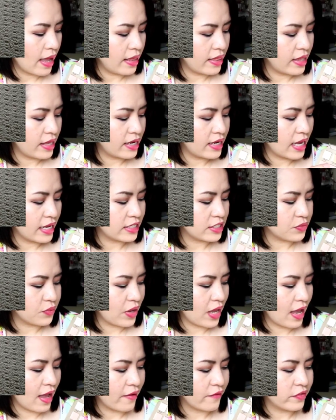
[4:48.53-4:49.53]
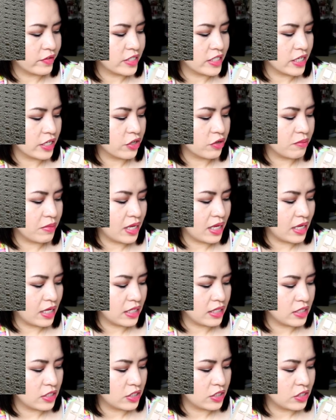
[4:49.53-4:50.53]
And then next we have Tickle
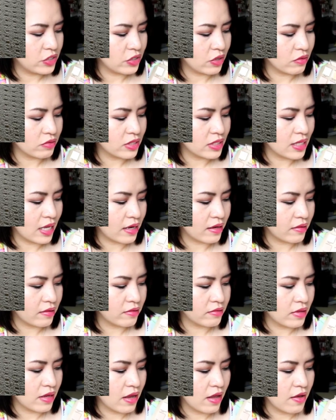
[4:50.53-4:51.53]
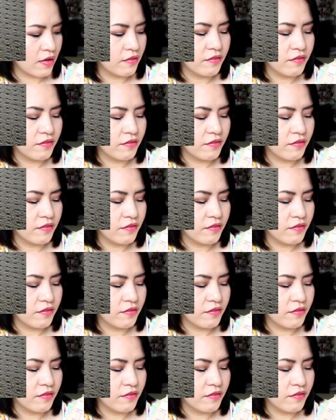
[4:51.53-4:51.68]
Me, Don't Settle,